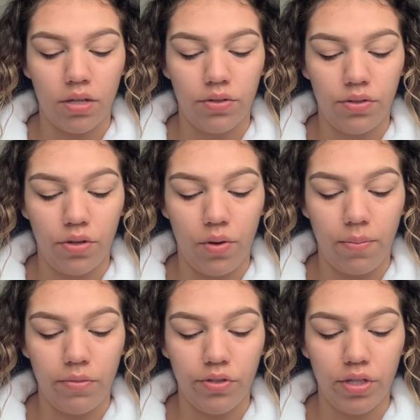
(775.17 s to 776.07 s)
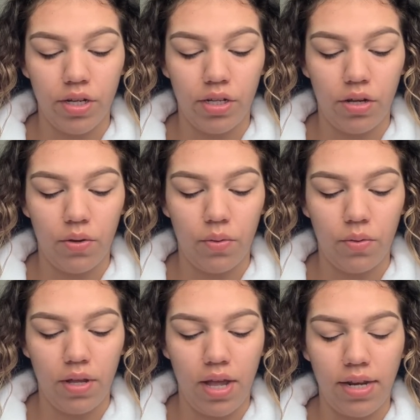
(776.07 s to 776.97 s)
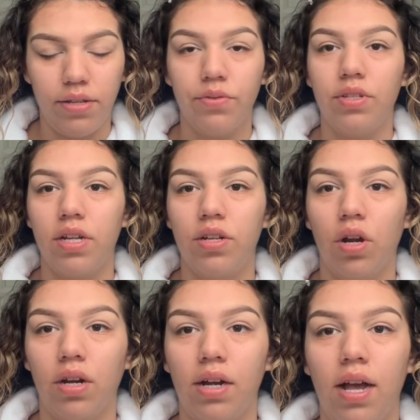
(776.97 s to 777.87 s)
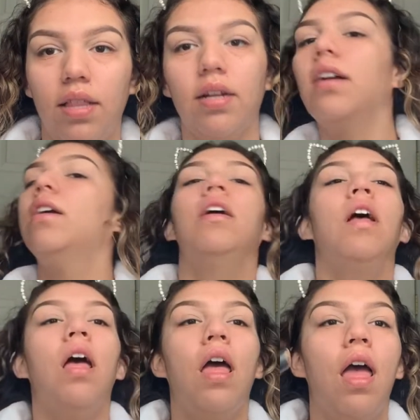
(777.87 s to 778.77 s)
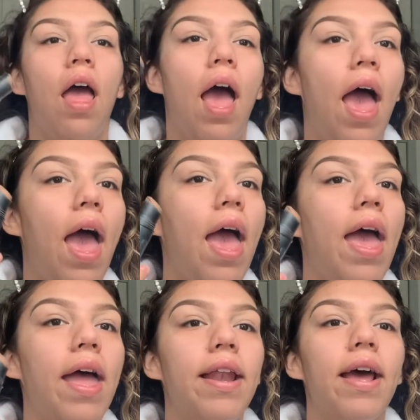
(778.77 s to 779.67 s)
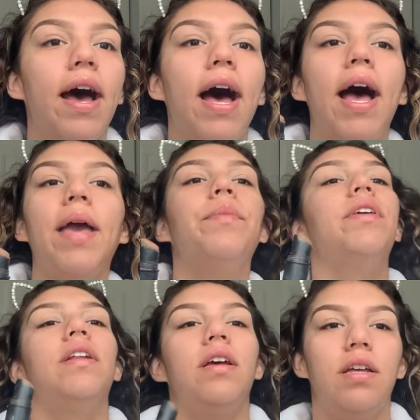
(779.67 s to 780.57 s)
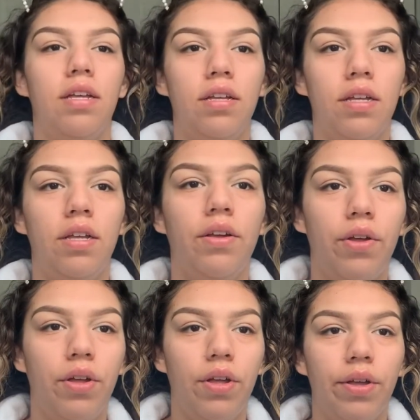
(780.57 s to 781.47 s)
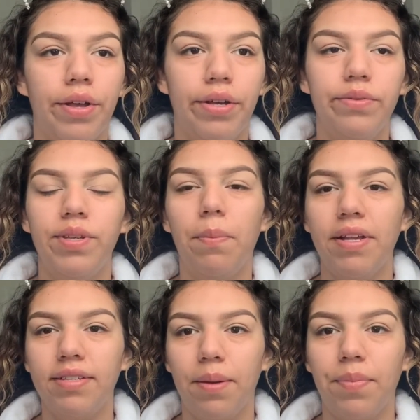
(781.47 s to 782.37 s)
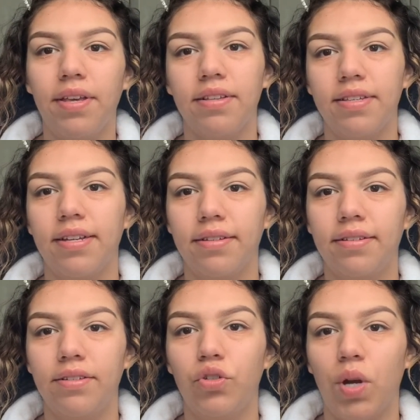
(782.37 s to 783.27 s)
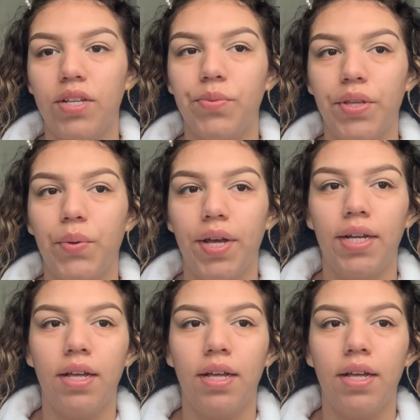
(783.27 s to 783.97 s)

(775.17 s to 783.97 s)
So I'm just gonna go and use the darker color, and I'm gonna go step by step because it dries really quick.